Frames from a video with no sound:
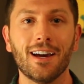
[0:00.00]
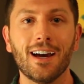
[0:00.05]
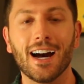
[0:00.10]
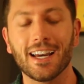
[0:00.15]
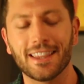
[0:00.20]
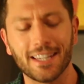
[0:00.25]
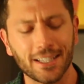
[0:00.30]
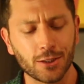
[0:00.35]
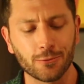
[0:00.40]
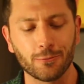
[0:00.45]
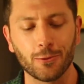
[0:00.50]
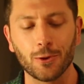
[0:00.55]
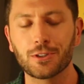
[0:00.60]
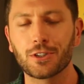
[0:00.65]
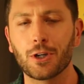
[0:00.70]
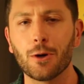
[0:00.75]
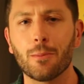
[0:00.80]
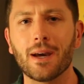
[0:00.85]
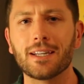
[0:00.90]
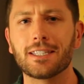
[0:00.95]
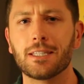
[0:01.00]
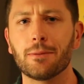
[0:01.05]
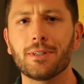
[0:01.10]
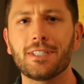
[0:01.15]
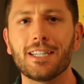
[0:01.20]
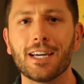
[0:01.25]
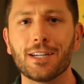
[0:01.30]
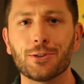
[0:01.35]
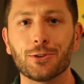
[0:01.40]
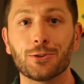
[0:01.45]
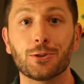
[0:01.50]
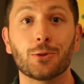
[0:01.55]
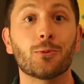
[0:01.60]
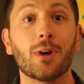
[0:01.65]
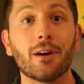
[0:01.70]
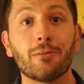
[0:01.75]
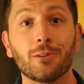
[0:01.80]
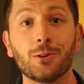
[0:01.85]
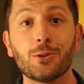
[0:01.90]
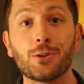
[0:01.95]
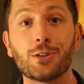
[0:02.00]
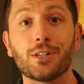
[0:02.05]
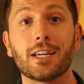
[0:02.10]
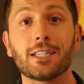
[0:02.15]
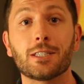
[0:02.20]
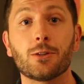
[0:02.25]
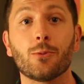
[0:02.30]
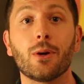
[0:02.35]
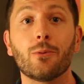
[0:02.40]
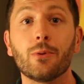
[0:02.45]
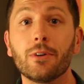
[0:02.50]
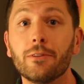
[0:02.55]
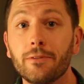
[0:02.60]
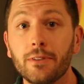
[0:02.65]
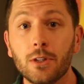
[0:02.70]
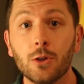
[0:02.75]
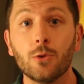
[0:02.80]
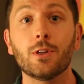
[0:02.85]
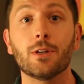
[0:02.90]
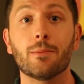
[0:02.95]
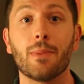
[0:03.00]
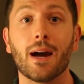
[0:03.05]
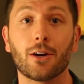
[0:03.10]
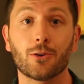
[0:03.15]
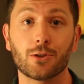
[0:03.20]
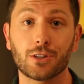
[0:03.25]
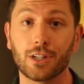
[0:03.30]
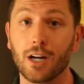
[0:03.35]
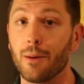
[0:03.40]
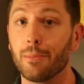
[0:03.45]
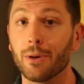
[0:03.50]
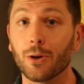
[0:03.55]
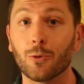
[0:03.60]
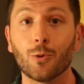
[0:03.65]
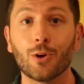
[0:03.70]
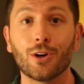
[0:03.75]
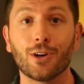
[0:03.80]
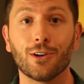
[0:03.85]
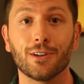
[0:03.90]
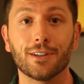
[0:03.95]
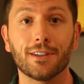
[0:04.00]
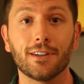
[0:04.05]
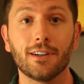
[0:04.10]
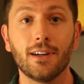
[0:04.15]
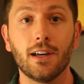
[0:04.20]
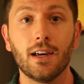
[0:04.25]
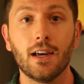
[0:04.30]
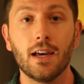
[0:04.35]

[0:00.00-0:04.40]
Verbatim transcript: I think the Foldscope has the potential to revolutionize the way we view the microscopic world.